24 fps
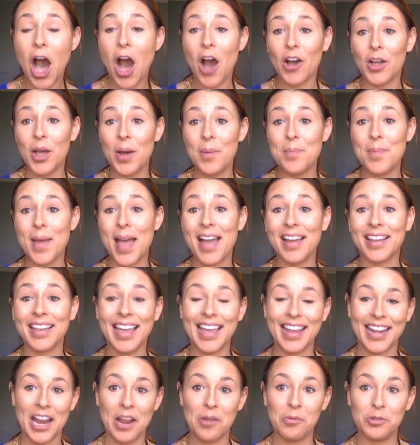I'll come back
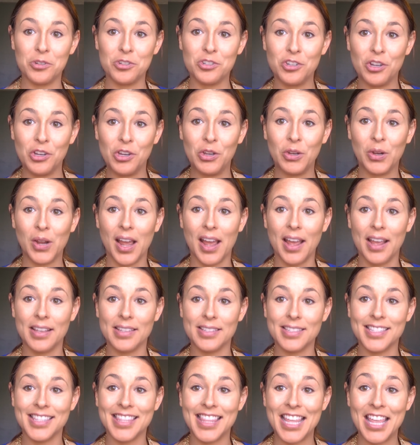and I will show you
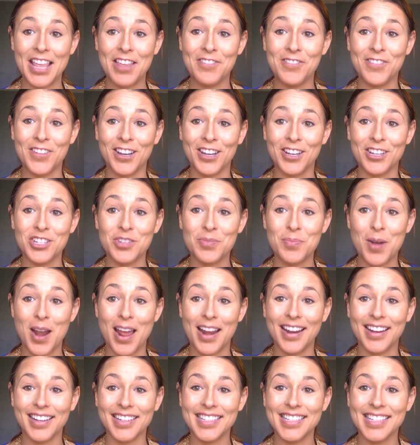guys the finished
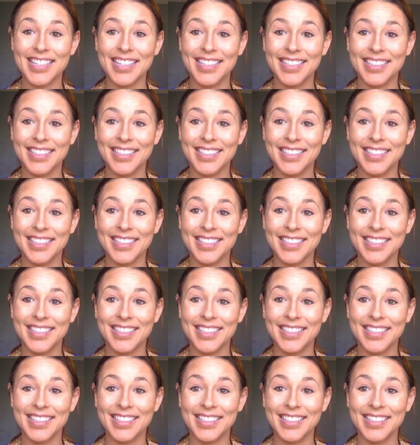product.